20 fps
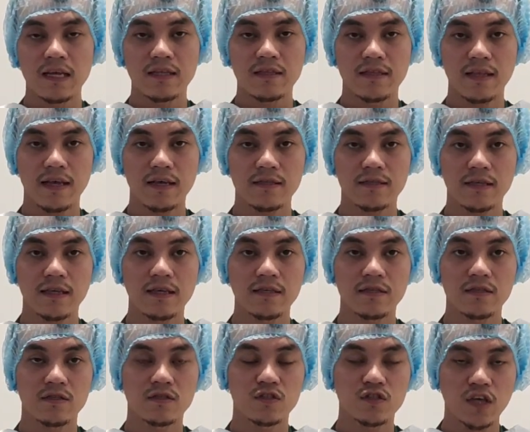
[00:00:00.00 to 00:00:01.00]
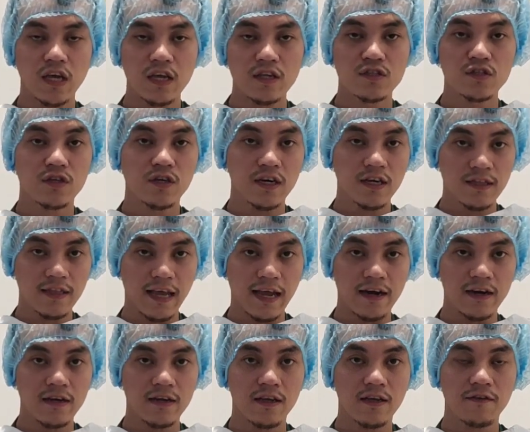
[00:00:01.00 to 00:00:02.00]
Next is, change your
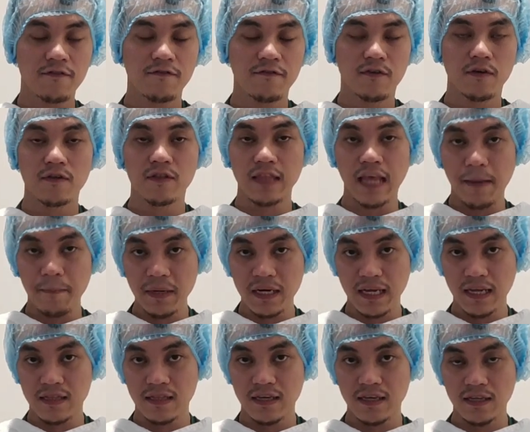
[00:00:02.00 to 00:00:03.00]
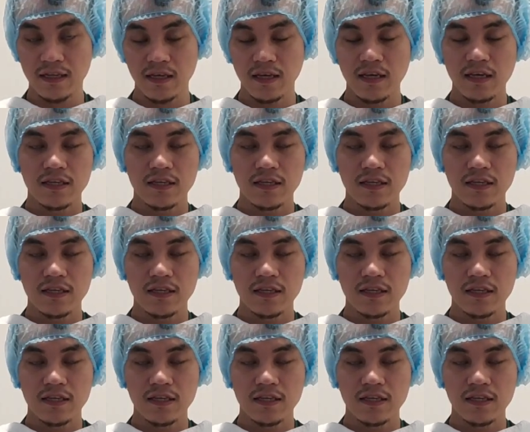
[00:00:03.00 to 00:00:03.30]
attire if contaminated.